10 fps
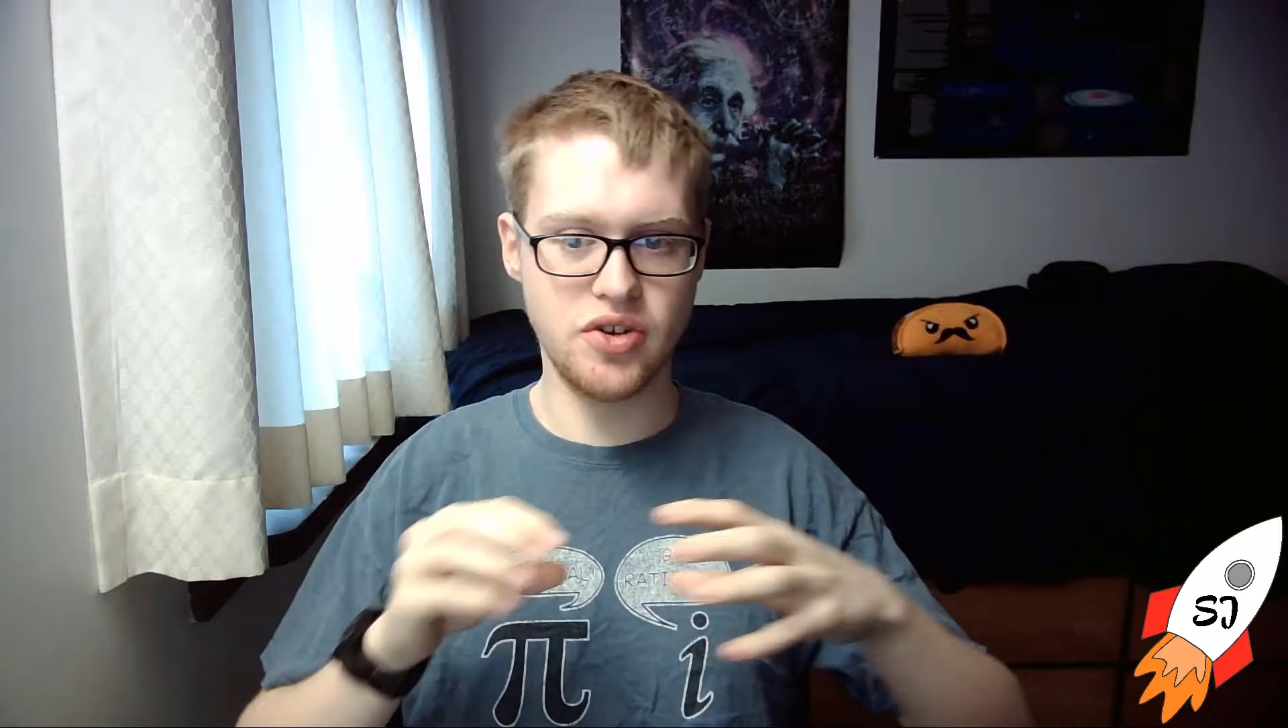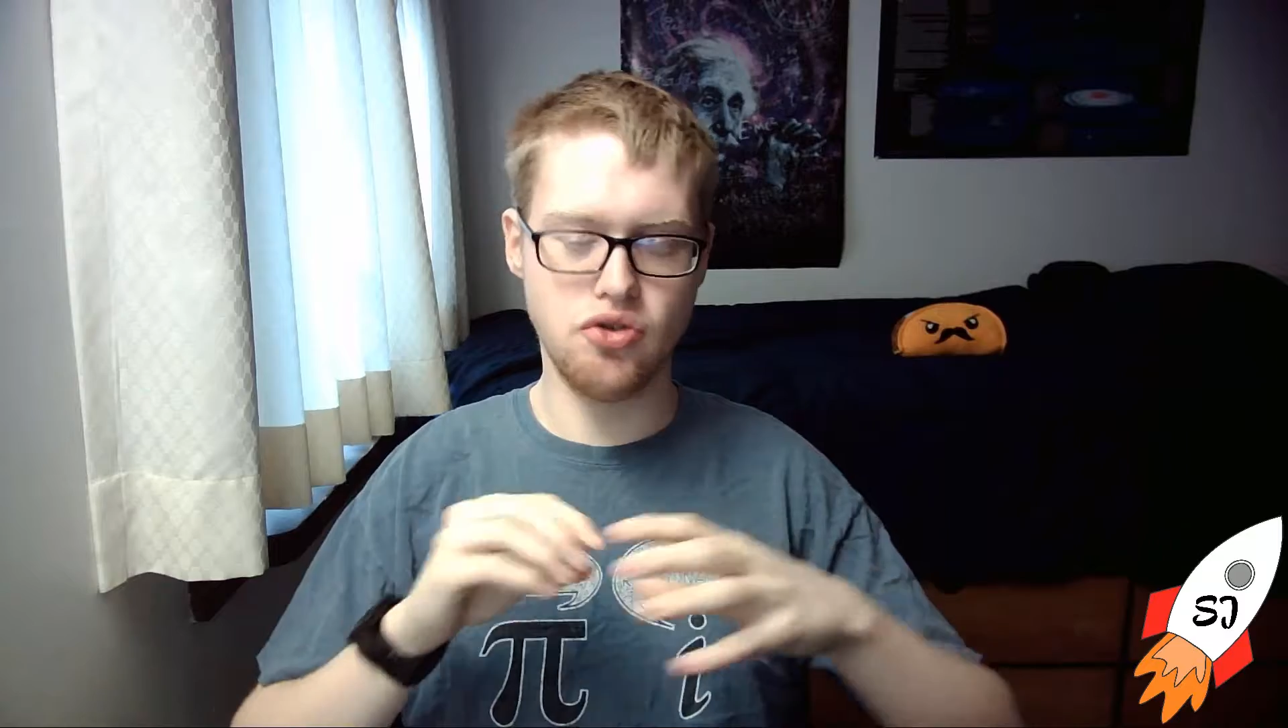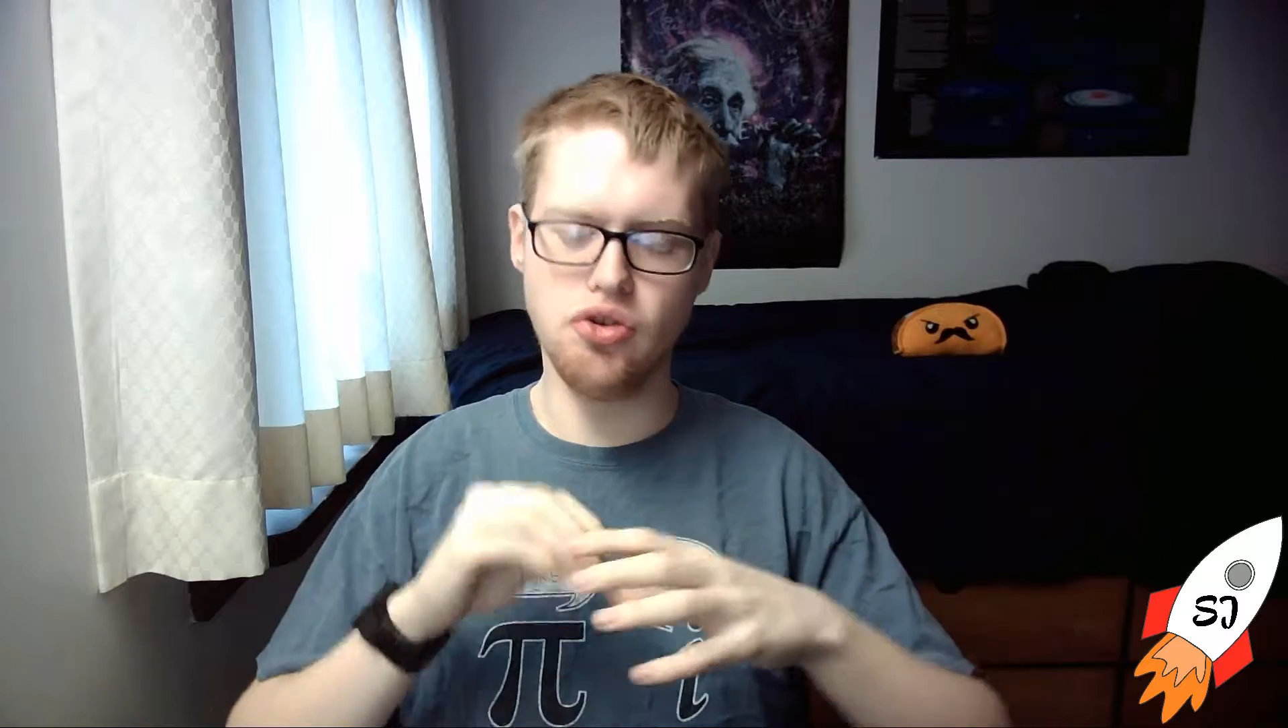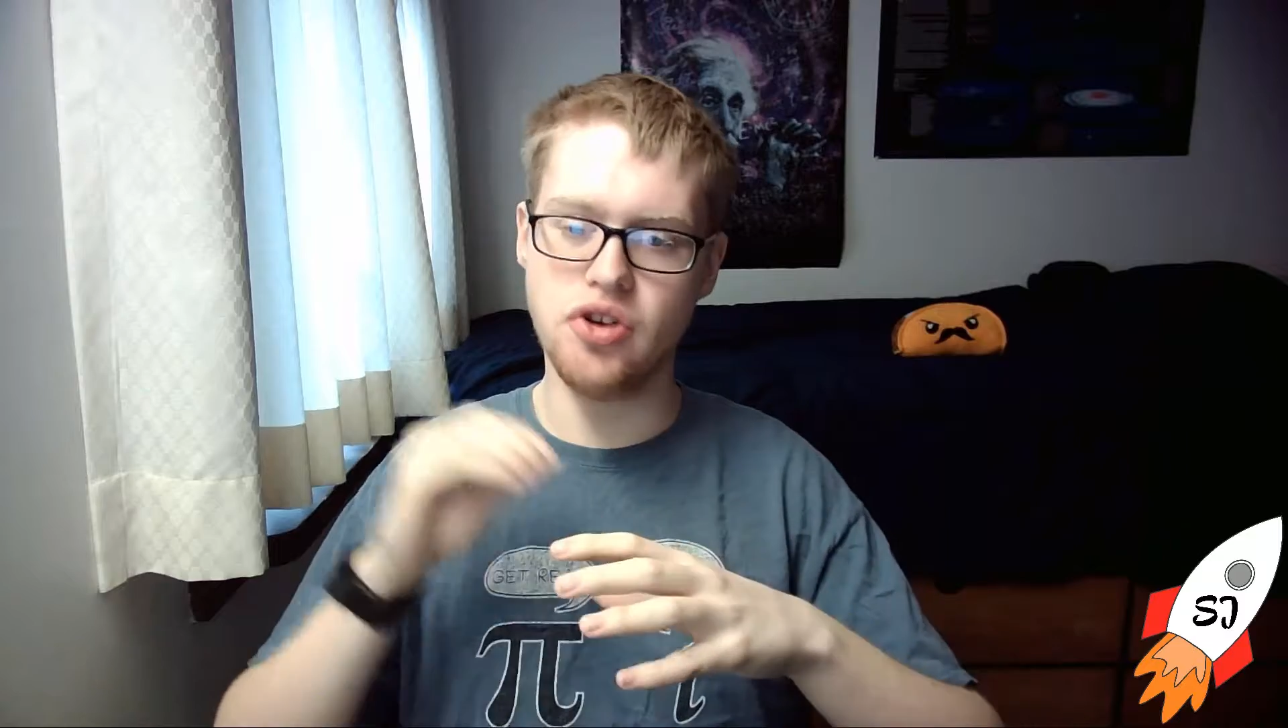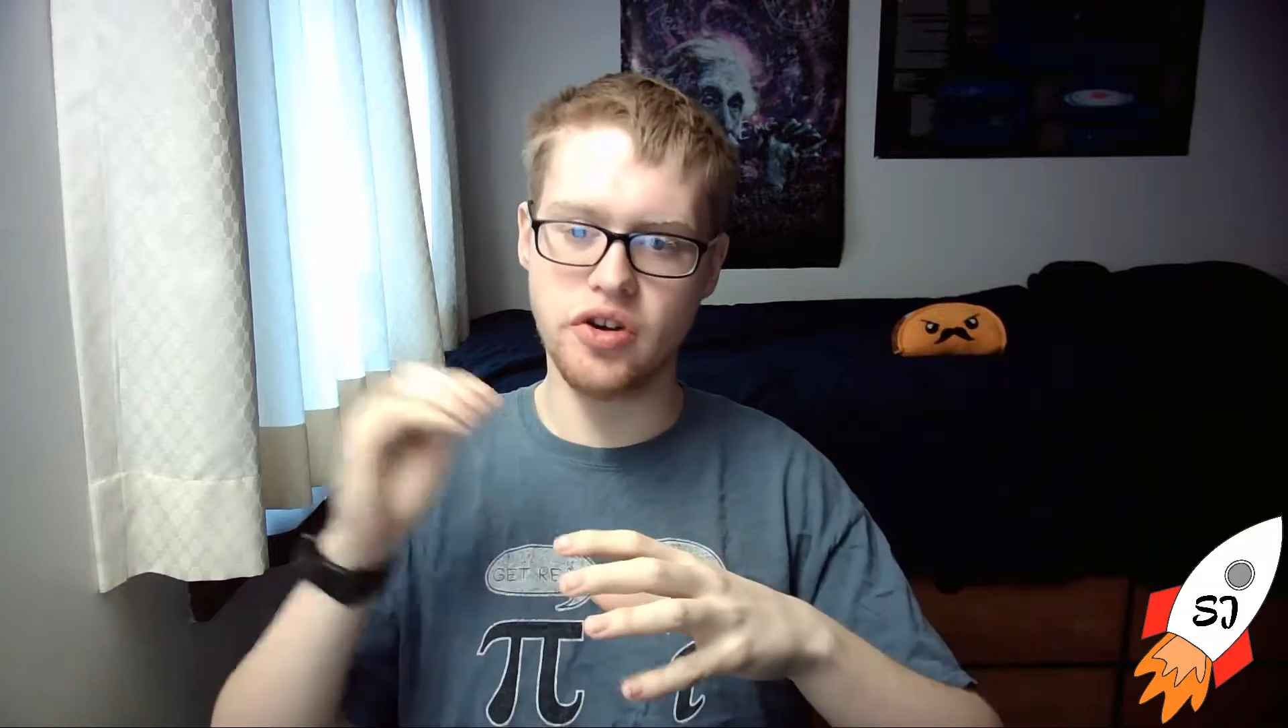
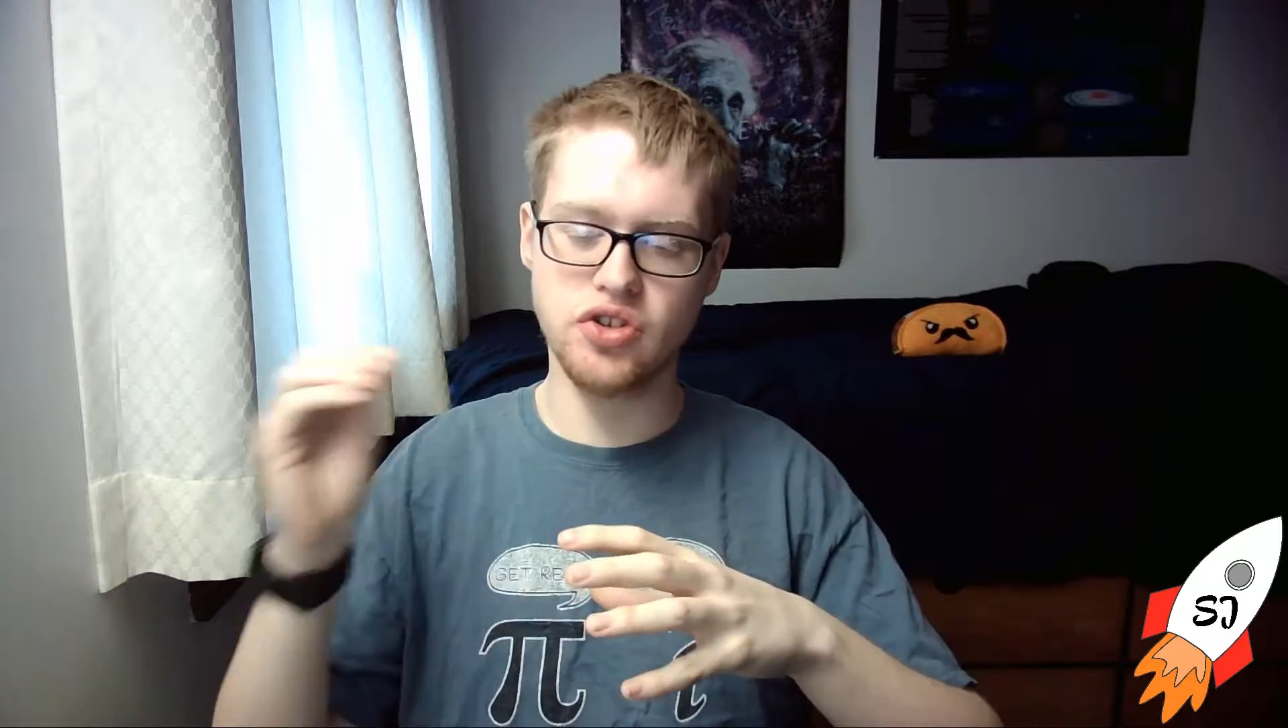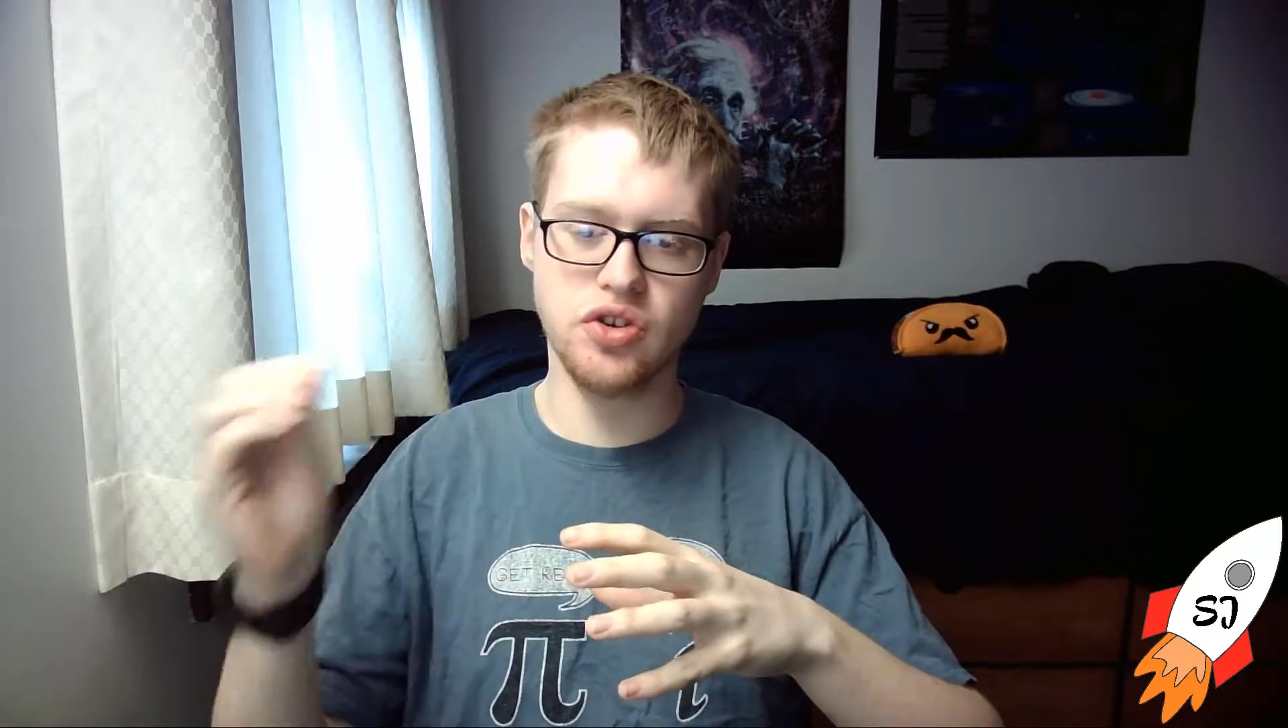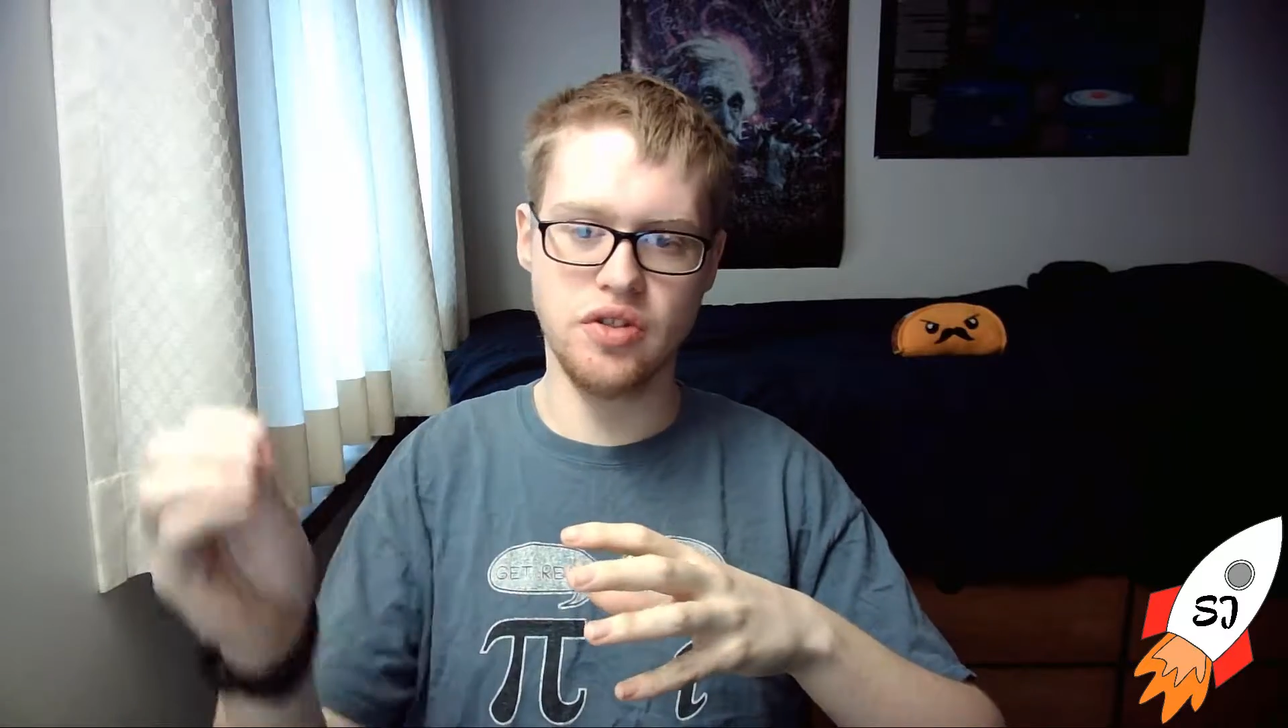trajectory